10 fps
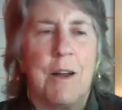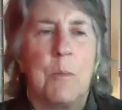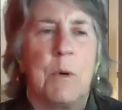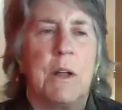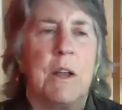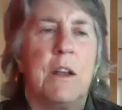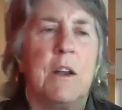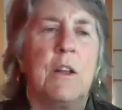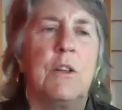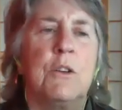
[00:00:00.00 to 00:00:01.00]
but it
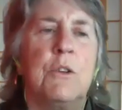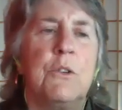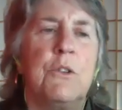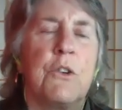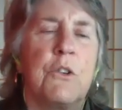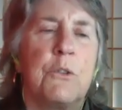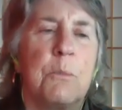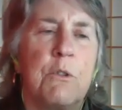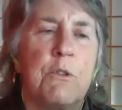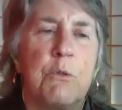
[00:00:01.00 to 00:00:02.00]
includes, our
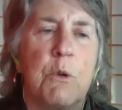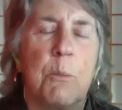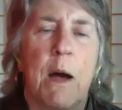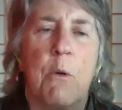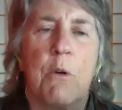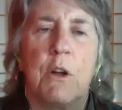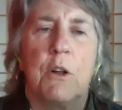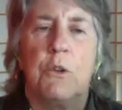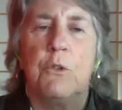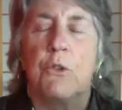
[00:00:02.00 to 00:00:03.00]
spiritual power
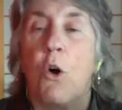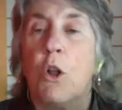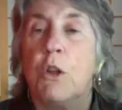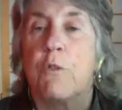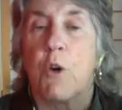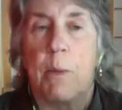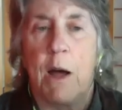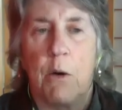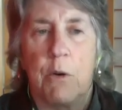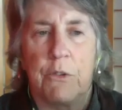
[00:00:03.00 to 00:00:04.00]
includes all of our
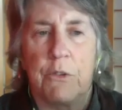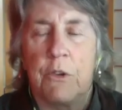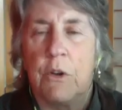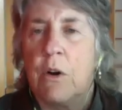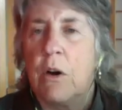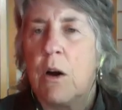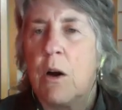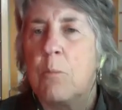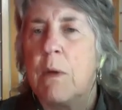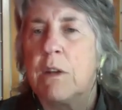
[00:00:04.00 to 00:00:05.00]
powers, our
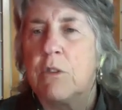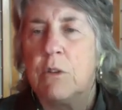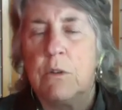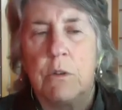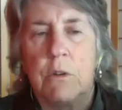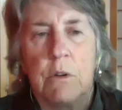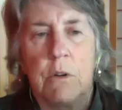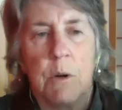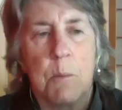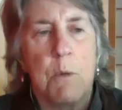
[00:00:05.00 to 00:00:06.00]
mental,
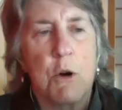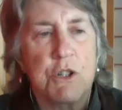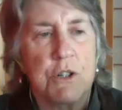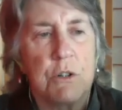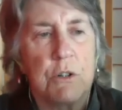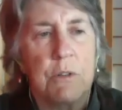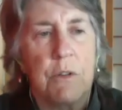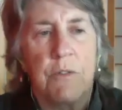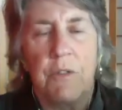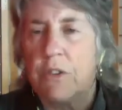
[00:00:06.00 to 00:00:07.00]
emotional,
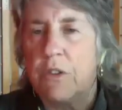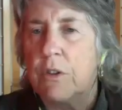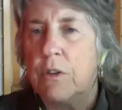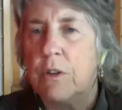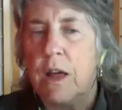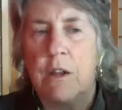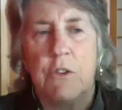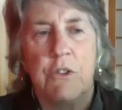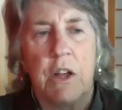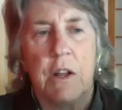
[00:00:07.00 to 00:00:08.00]
physical,
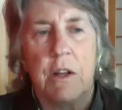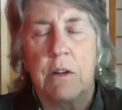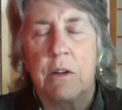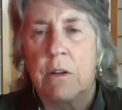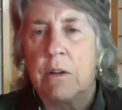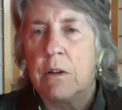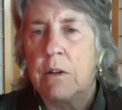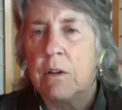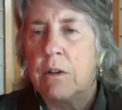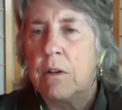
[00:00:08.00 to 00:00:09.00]
energetic,
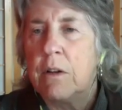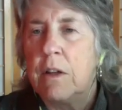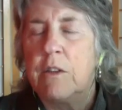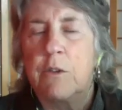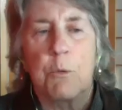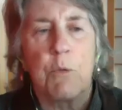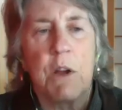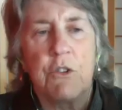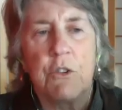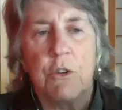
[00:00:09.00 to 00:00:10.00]

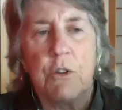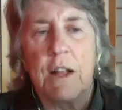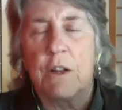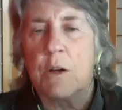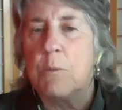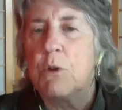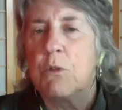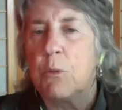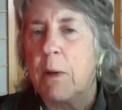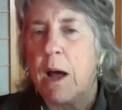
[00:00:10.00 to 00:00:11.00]
inspirational, and
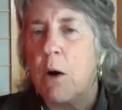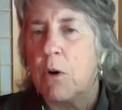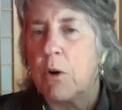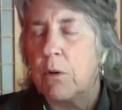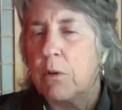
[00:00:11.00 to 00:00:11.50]
communal power.